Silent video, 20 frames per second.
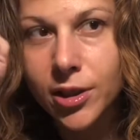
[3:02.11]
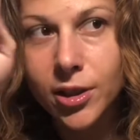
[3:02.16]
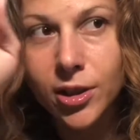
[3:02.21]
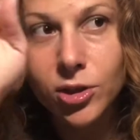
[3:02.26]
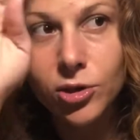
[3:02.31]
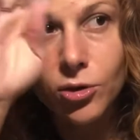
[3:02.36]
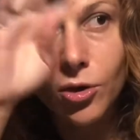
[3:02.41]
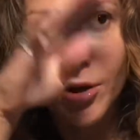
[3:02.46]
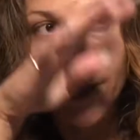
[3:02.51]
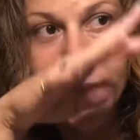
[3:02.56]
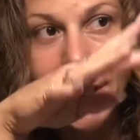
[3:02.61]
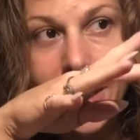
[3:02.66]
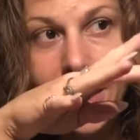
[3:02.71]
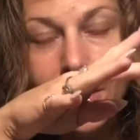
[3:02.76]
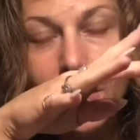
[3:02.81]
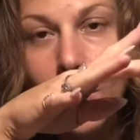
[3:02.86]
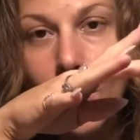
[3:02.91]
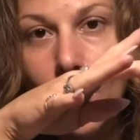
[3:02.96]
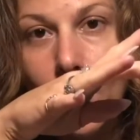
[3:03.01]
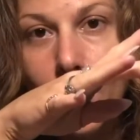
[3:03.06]
It's not
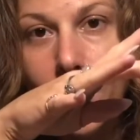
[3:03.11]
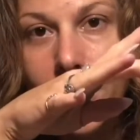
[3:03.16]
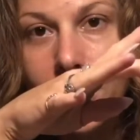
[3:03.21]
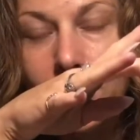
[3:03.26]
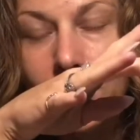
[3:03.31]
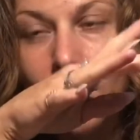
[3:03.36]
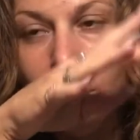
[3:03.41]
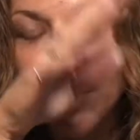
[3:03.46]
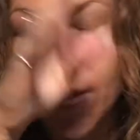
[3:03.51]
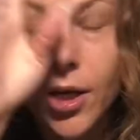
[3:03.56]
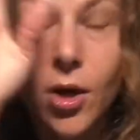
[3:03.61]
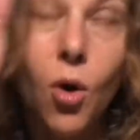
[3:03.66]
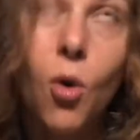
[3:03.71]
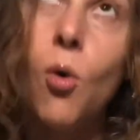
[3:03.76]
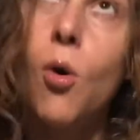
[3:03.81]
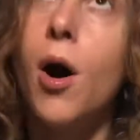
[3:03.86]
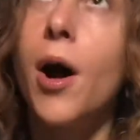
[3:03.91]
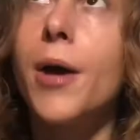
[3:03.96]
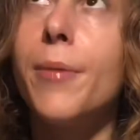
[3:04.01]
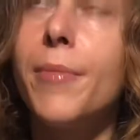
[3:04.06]
ego. It's not like,
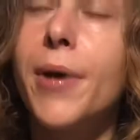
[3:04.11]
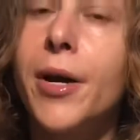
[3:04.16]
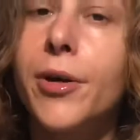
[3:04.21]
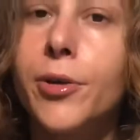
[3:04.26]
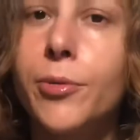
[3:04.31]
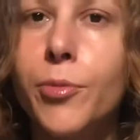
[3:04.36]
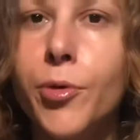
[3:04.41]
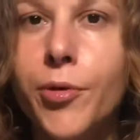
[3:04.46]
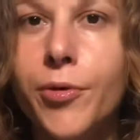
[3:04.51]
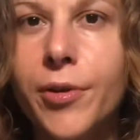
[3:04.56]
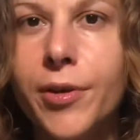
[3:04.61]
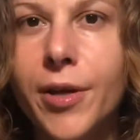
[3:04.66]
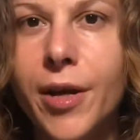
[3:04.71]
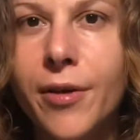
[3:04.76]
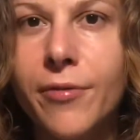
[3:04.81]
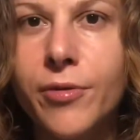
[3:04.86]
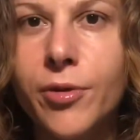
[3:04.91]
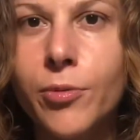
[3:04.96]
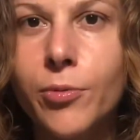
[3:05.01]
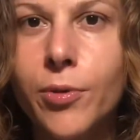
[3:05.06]
oh, I matter more than
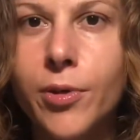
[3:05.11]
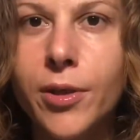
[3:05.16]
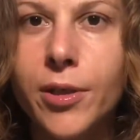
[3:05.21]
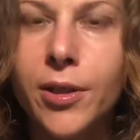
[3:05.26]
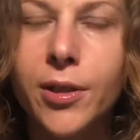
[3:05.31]
everyone.